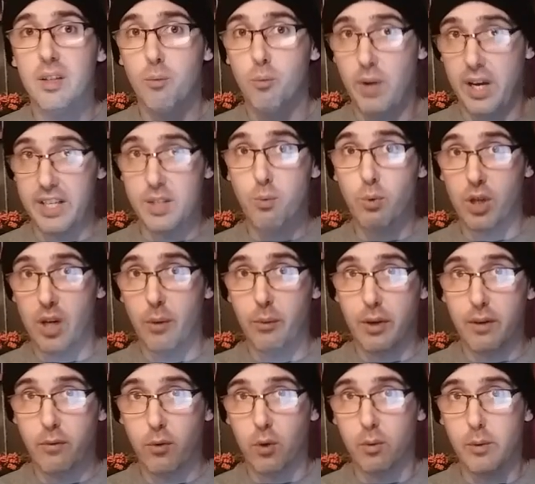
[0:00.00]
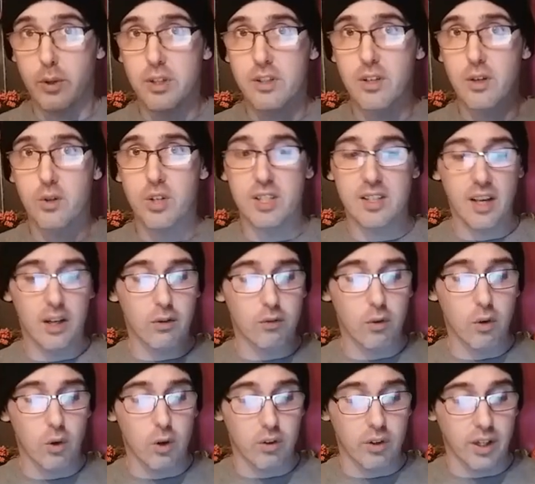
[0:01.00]
as we're going forward, so she's on a
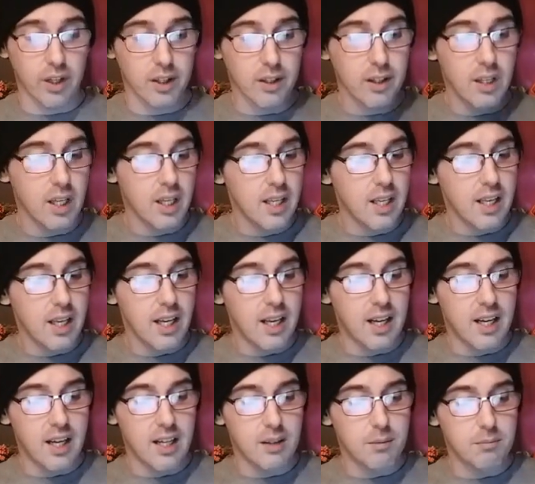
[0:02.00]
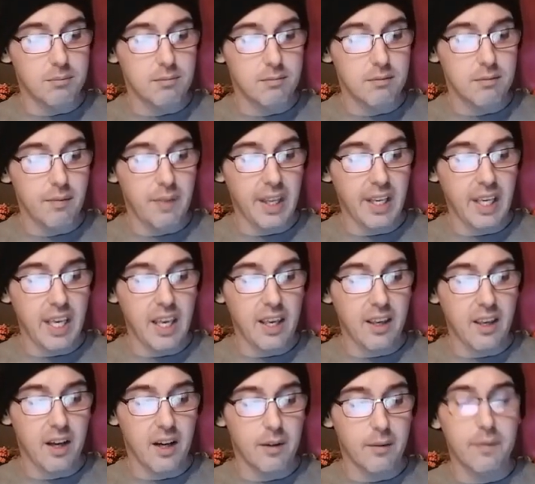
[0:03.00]
roll here, um,
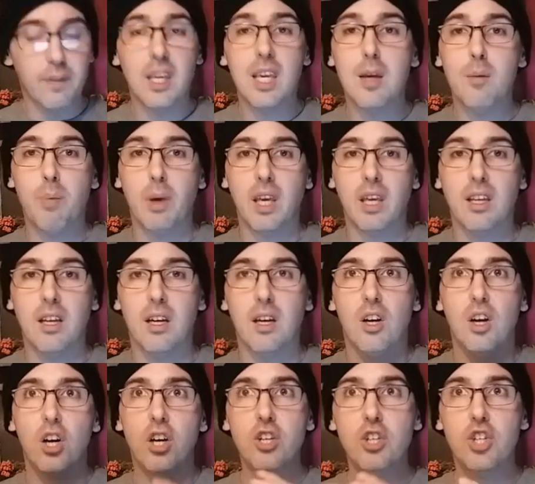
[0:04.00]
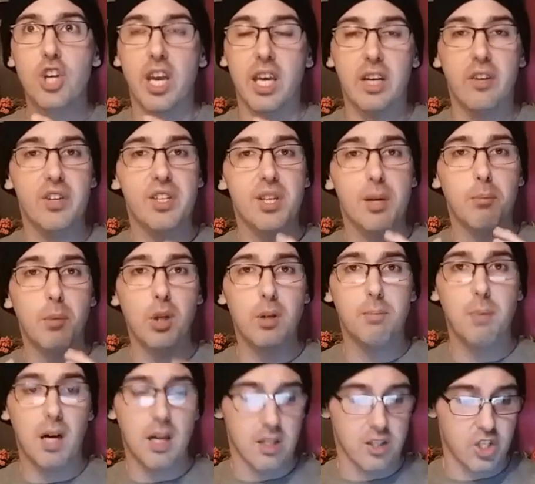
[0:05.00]
thinking of keeping her channel as a
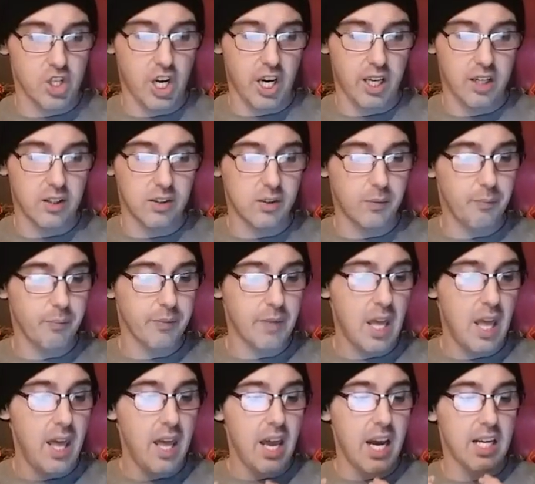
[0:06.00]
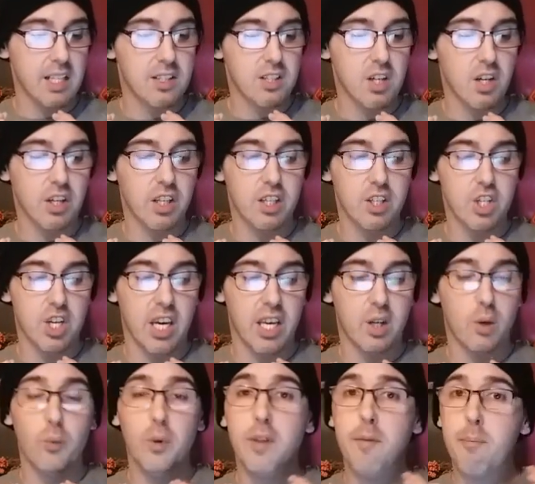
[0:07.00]
mukbang channel and starting a
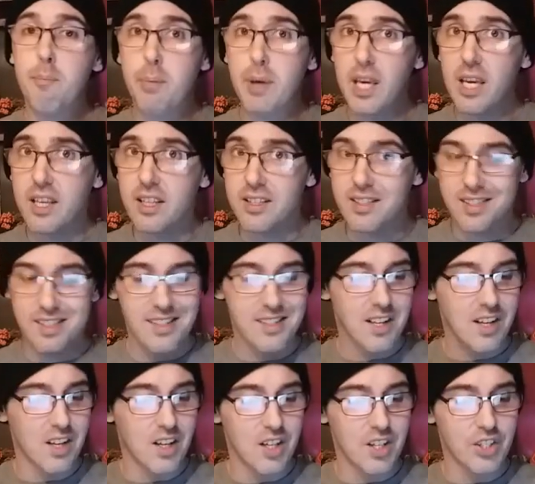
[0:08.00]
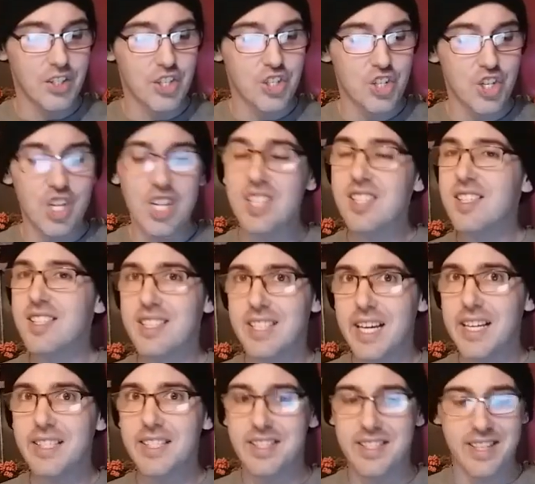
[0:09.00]
channel with Pete's called Cheats
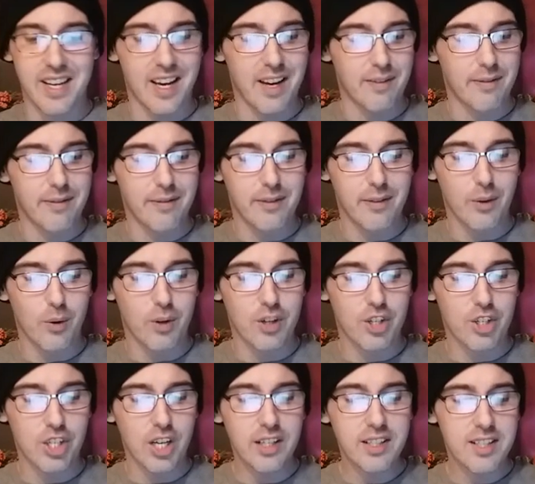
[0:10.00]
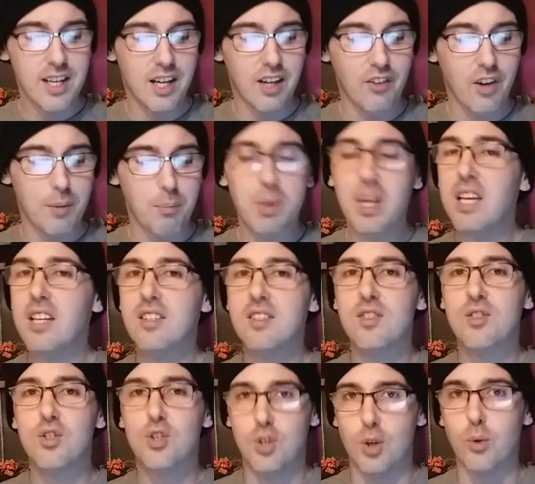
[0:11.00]
Does Stuff, or Chantal and
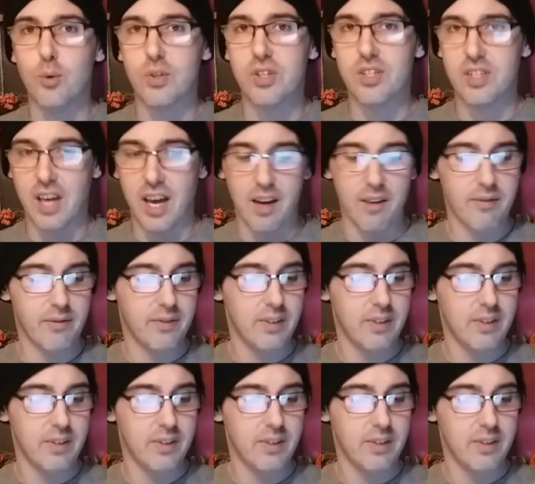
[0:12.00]
Pete's Do Stuff.